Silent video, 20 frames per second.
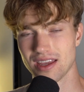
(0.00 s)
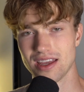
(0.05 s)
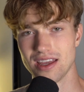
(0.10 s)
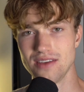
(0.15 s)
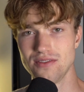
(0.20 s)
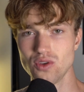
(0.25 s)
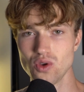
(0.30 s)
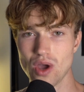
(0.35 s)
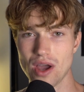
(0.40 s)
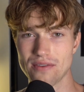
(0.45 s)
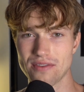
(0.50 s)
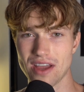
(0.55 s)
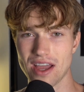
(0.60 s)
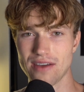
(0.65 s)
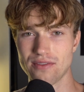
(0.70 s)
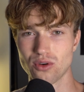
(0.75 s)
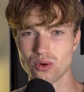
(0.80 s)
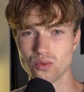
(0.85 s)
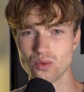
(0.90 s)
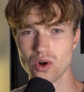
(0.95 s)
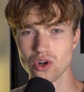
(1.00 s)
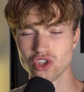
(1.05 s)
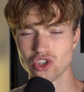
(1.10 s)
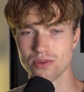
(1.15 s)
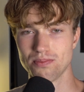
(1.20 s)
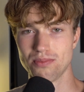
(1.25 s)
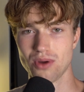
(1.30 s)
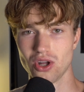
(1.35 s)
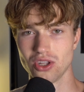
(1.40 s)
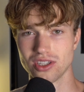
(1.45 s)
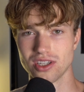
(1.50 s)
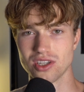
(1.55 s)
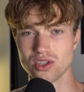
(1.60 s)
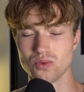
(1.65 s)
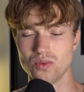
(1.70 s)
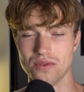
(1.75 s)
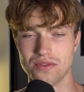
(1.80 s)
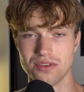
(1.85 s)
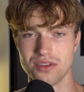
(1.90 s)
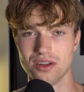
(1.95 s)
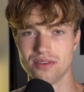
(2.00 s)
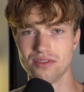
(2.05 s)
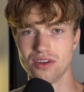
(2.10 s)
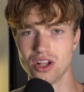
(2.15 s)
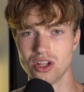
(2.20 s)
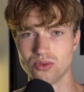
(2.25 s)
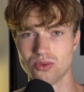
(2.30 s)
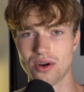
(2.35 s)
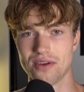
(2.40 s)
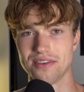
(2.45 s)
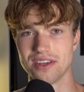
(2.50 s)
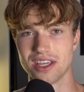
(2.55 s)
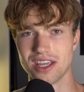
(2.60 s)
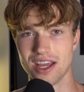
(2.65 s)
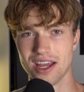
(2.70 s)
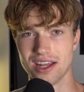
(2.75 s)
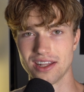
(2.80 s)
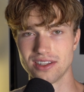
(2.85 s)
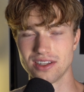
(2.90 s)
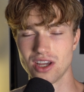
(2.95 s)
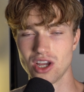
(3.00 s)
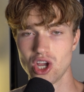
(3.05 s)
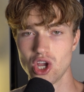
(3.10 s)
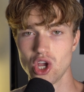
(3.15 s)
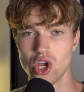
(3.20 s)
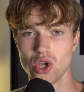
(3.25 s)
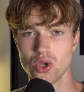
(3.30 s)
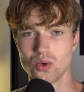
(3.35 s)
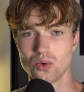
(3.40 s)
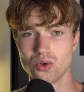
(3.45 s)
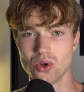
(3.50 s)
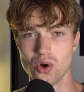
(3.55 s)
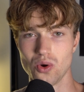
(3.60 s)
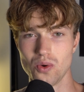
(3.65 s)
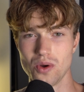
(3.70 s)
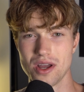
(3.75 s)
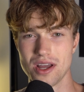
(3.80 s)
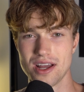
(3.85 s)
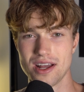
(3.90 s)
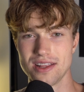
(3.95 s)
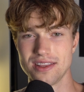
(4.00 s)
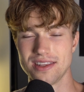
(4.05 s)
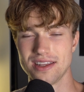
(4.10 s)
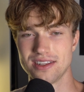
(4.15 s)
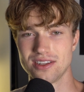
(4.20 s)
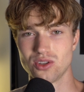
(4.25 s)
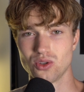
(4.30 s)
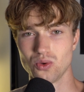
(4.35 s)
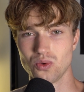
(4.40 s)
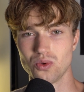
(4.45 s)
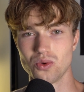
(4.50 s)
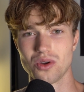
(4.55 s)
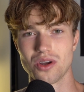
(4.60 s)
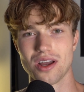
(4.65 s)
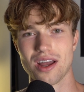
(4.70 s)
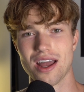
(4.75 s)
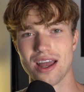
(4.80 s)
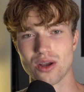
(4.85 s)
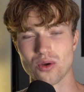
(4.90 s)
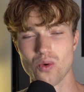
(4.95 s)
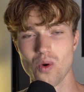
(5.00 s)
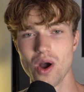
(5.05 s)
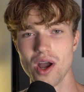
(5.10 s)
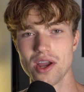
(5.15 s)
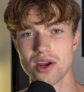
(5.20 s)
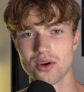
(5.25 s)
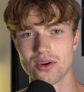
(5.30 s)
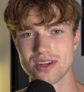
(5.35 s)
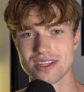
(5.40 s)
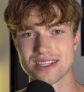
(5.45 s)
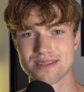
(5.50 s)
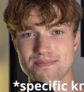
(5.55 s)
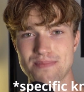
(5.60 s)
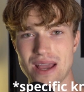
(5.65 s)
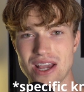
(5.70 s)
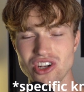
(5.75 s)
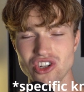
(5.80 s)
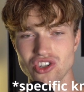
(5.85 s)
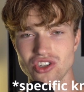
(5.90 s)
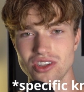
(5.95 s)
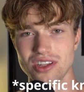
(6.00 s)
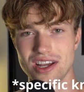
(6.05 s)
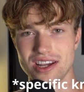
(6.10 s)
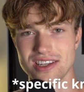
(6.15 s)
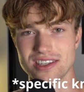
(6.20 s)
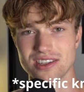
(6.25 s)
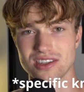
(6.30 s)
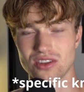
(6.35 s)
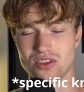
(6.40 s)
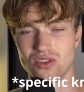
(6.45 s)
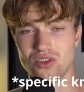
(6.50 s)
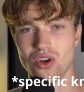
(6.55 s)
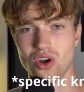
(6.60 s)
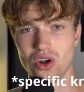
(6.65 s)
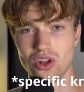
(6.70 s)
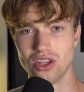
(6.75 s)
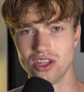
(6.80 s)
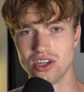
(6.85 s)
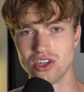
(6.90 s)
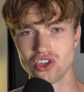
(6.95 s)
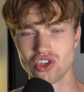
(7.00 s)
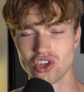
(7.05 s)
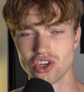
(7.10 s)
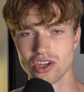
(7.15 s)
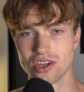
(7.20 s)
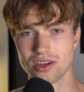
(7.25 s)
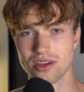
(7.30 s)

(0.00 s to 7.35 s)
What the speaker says: If you have ever watched a podcast with Naval Ravikant, you know that to acquire specialized knowledge,